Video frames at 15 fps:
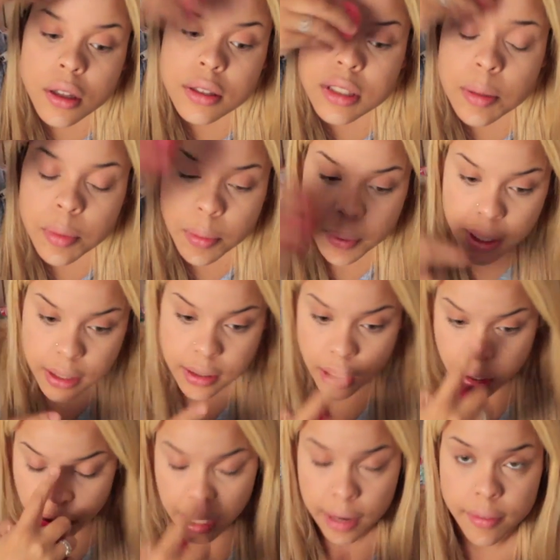Simply because I
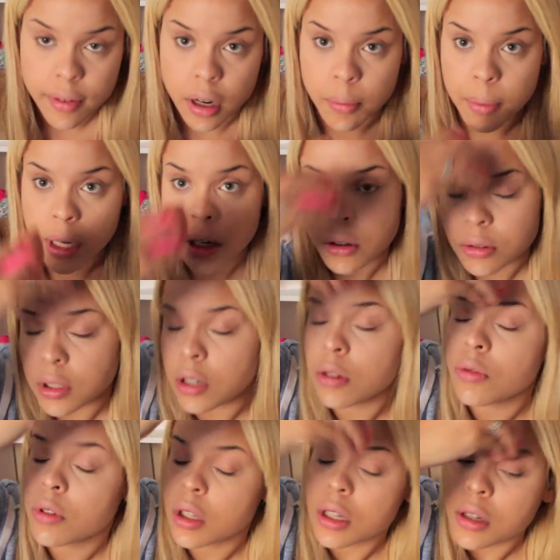already have it on my nose, I
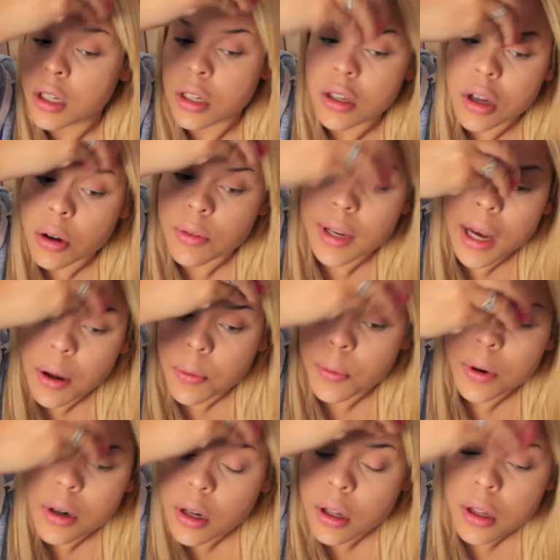don't really need to go
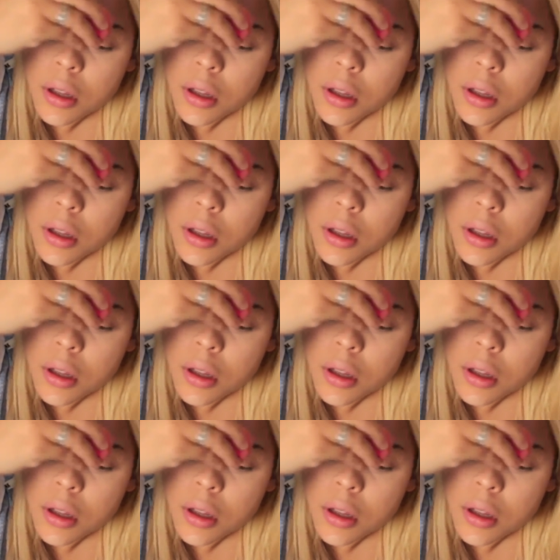downward.